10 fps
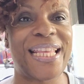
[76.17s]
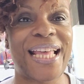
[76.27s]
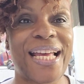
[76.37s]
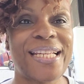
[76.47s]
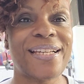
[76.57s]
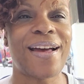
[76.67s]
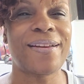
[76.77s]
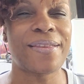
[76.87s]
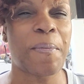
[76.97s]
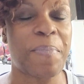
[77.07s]
And that is kind
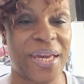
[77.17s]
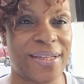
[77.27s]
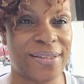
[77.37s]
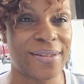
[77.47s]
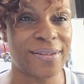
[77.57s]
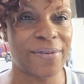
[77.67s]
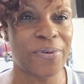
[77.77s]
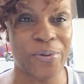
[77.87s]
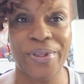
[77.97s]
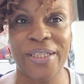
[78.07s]
of the basis of
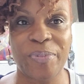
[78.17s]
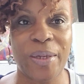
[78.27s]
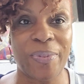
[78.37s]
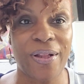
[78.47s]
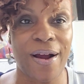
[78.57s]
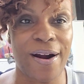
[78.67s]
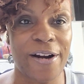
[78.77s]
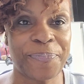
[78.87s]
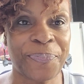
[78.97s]
who these people are.